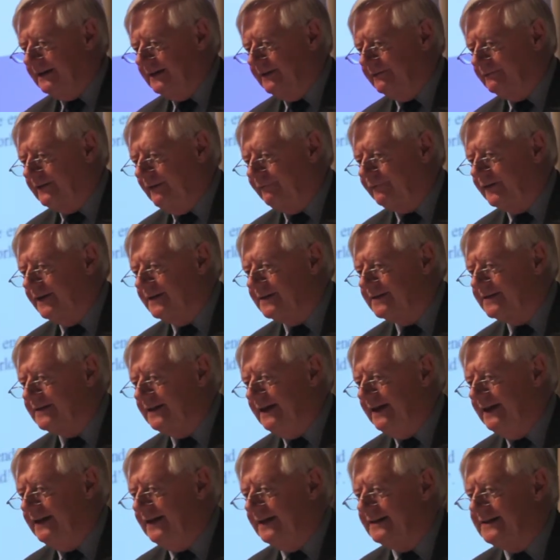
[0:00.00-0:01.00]
reference
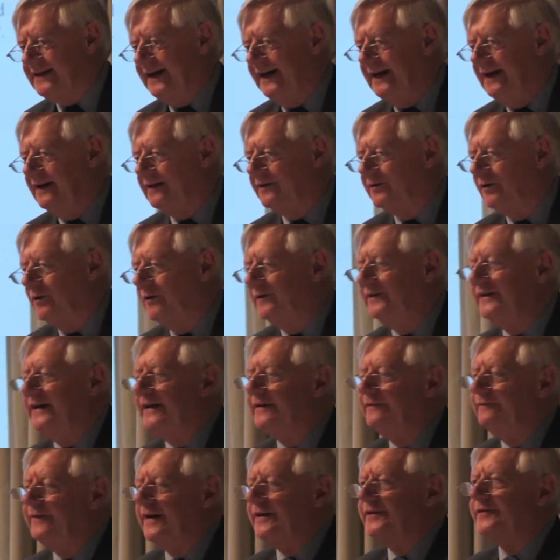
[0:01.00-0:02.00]
in a tale called The
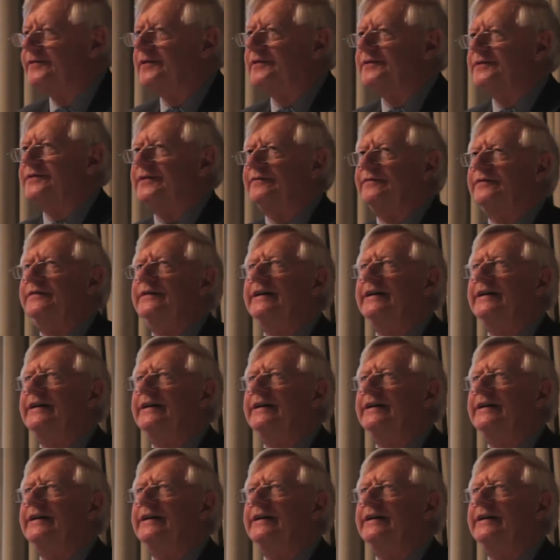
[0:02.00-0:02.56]
Adventures of